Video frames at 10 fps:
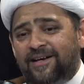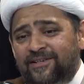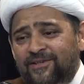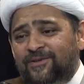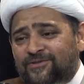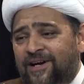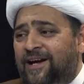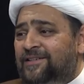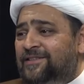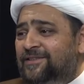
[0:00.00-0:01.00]
are you
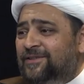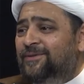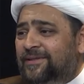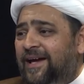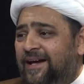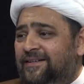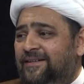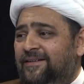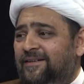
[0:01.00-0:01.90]
trying to do that?